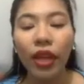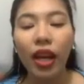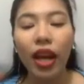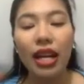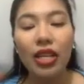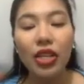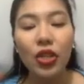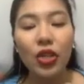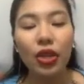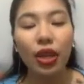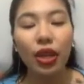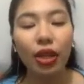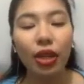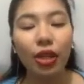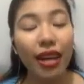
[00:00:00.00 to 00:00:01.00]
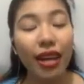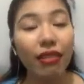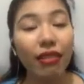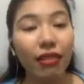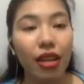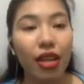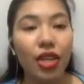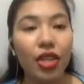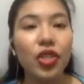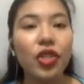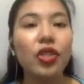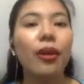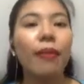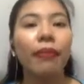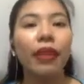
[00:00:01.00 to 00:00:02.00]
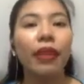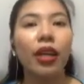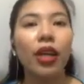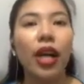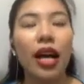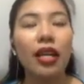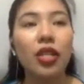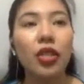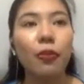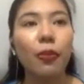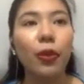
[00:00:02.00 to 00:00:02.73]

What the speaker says: as writers, as